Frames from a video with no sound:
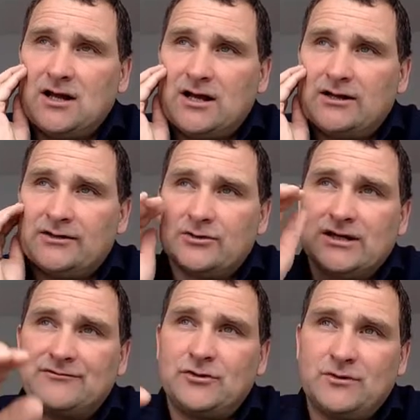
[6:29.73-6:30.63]
And
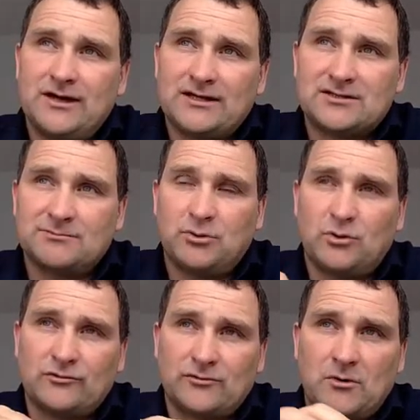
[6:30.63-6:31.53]
if you can get
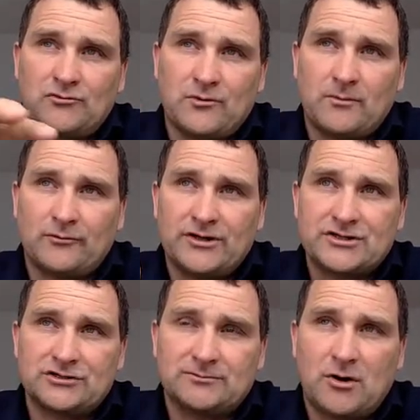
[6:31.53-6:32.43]
support from
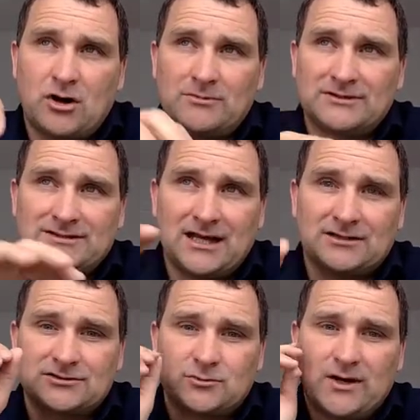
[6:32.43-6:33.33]
operational departments
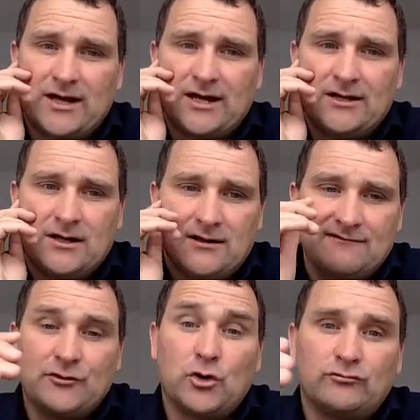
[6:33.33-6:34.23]
elsewhere
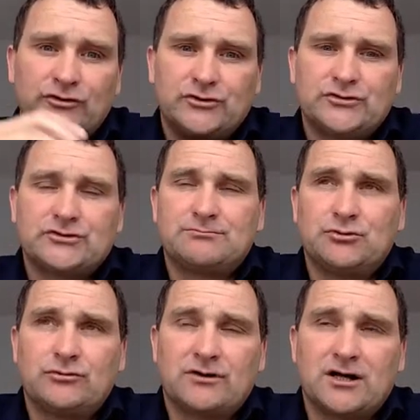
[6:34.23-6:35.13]
for your reuse
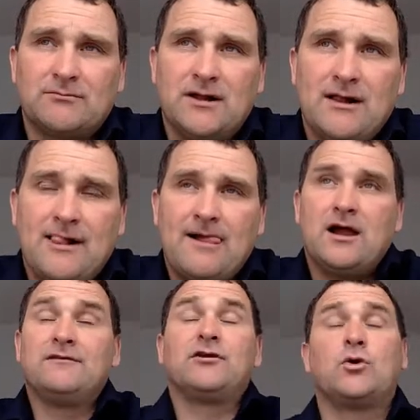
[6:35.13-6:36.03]
program,
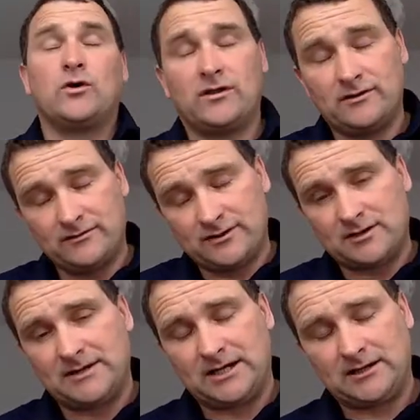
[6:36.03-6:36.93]
and if you go into the
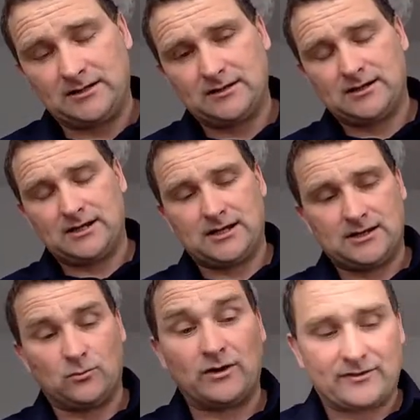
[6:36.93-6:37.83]
committee
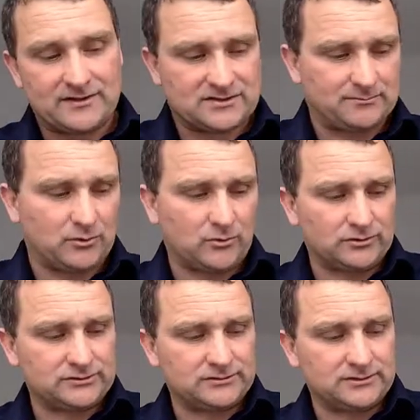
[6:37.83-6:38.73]
with this
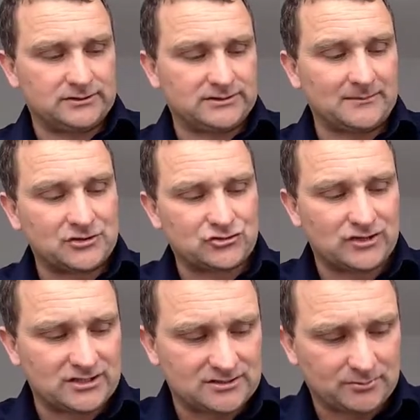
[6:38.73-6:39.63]
support and
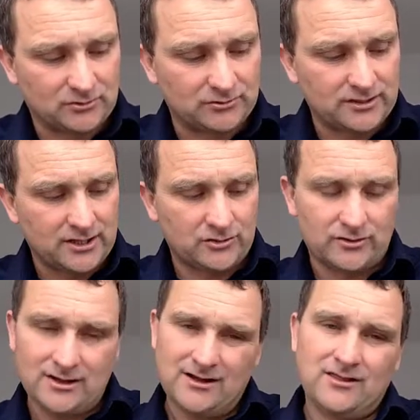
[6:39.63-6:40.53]
demonstrated support,
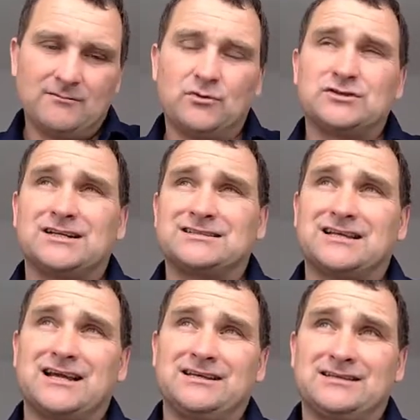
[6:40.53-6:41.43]
they're much less
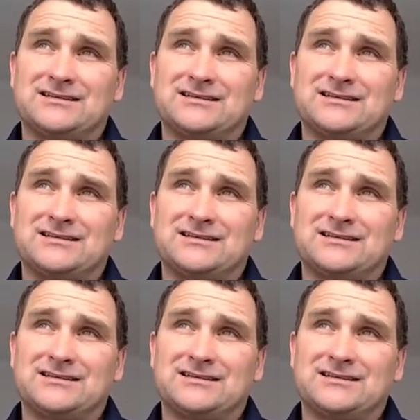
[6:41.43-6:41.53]
likely to